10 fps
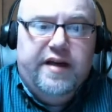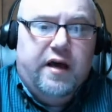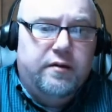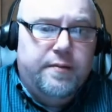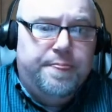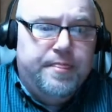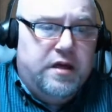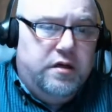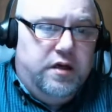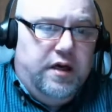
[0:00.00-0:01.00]
Now,
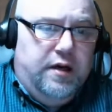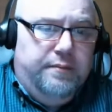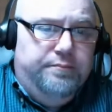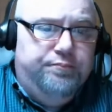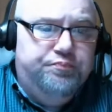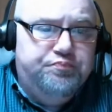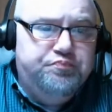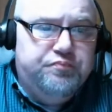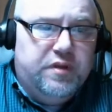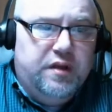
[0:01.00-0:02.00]

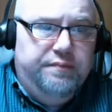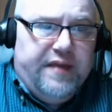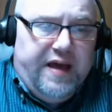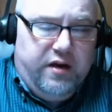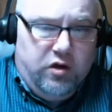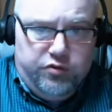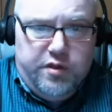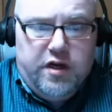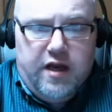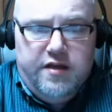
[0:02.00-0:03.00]
that goes
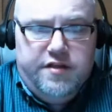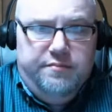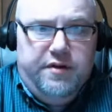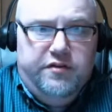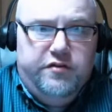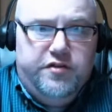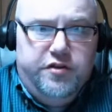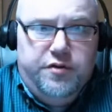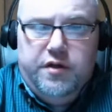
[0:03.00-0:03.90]
with your content pieces too.